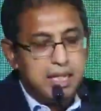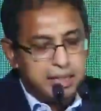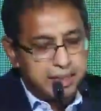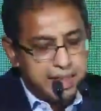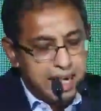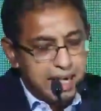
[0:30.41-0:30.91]

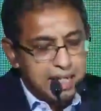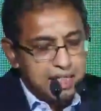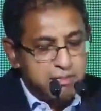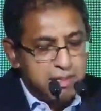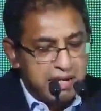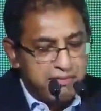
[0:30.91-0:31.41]
Sri
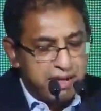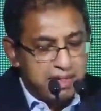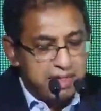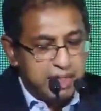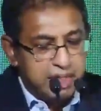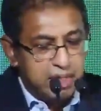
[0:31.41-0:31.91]
Lanka's
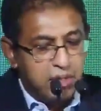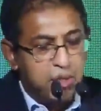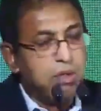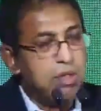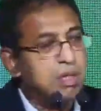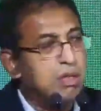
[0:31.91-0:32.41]
manufacturing
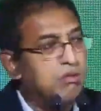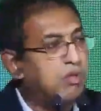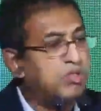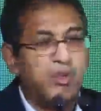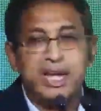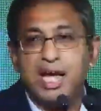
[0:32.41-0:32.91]
growth
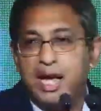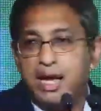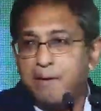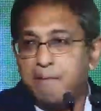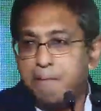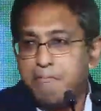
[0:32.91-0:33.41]
was very high.